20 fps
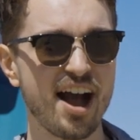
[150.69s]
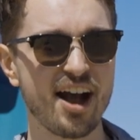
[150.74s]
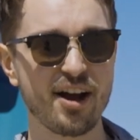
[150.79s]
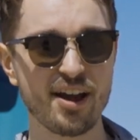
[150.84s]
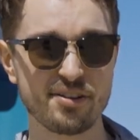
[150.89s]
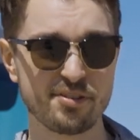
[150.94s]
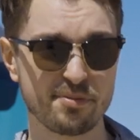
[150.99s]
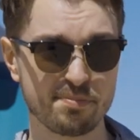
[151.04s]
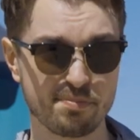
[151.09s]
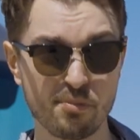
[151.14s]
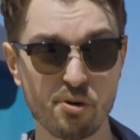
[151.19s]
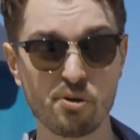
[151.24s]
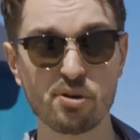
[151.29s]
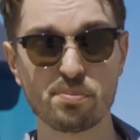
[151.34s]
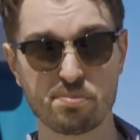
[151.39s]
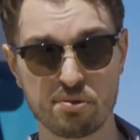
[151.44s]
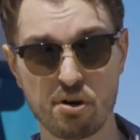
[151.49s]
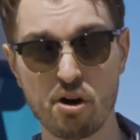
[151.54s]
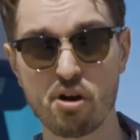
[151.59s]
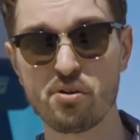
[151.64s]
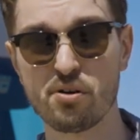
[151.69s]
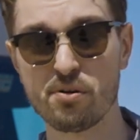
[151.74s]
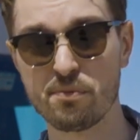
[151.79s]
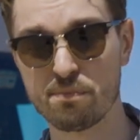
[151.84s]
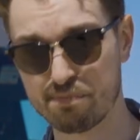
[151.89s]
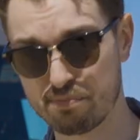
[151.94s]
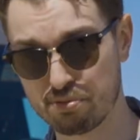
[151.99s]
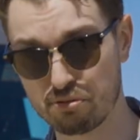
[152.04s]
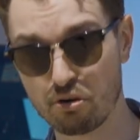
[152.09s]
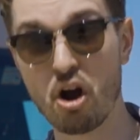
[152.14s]
and are more
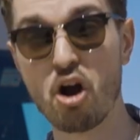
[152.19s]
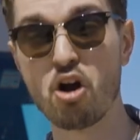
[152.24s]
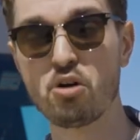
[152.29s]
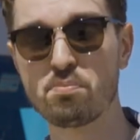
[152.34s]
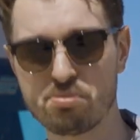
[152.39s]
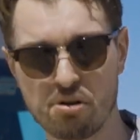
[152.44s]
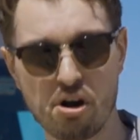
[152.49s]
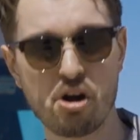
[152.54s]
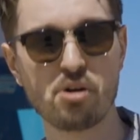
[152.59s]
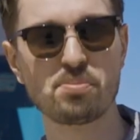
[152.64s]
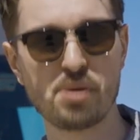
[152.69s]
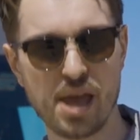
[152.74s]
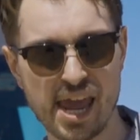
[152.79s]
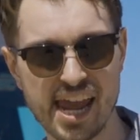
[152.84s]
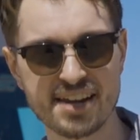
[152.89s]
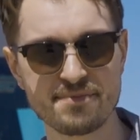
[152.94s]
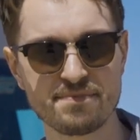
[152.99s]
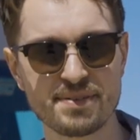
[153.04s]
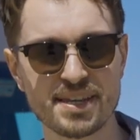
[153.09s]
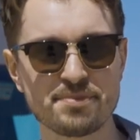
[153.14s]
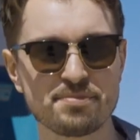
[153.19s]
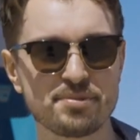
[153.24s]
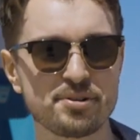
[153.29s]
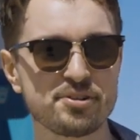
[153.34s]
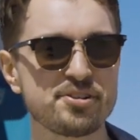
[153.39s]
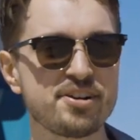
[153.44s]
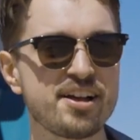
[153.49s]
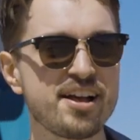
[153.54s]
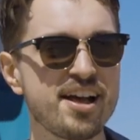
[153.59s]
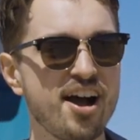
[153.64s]
pro-propane
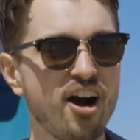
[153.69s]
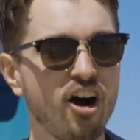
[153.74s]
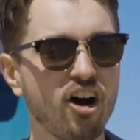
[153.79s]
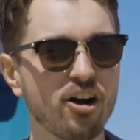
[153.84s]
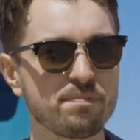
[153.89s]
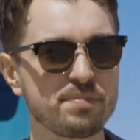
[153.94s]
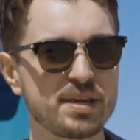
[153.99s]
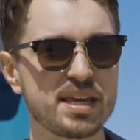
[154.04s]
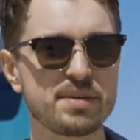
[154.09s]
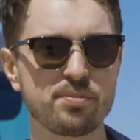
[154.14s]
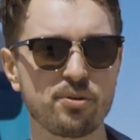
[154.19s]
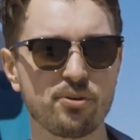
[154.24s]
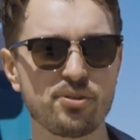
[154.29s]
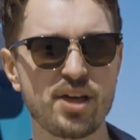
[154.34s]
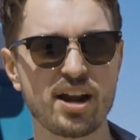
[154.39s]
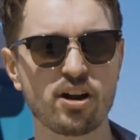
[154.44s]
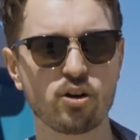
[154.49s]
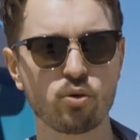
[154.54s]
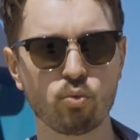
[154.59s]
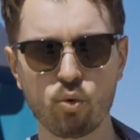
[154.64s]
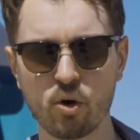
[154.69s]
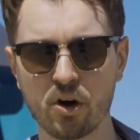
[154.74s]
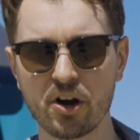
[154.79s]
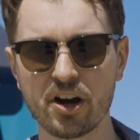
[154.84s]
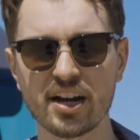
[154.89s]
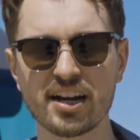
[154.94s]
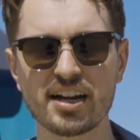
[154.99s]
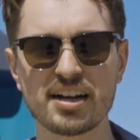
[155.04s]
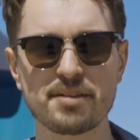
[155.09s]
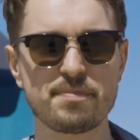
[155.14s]
people are people that are
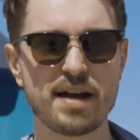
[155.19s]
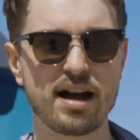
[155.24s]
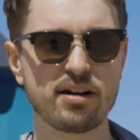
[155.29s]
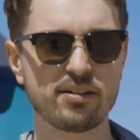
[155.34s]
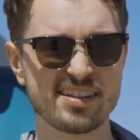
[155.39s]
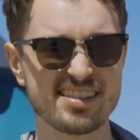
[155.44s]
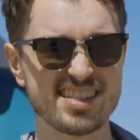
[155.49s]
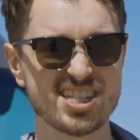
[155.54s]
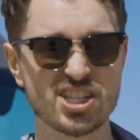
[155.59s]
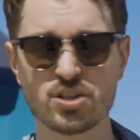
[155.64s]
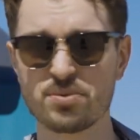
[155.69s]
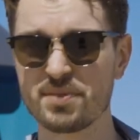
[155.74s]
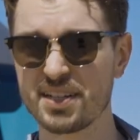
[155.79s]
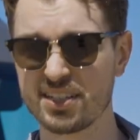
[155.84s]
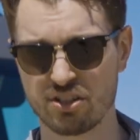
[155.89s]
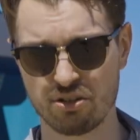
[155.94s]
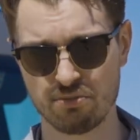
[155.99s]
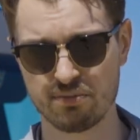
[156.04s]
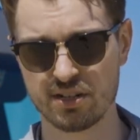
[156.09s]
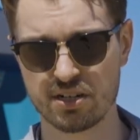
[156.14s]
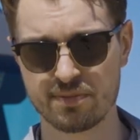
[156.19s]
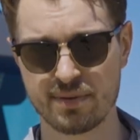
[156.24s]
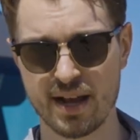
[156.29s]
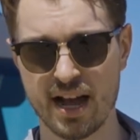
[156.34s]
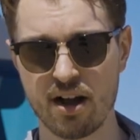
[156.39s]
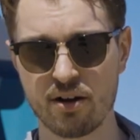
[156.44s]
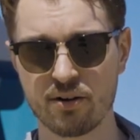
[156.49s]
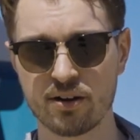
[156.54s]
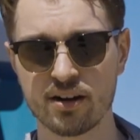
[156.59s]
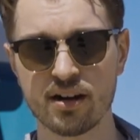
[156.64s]
worried about consuming too much
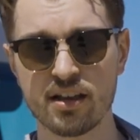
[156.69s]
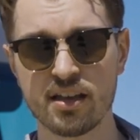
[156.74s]
power.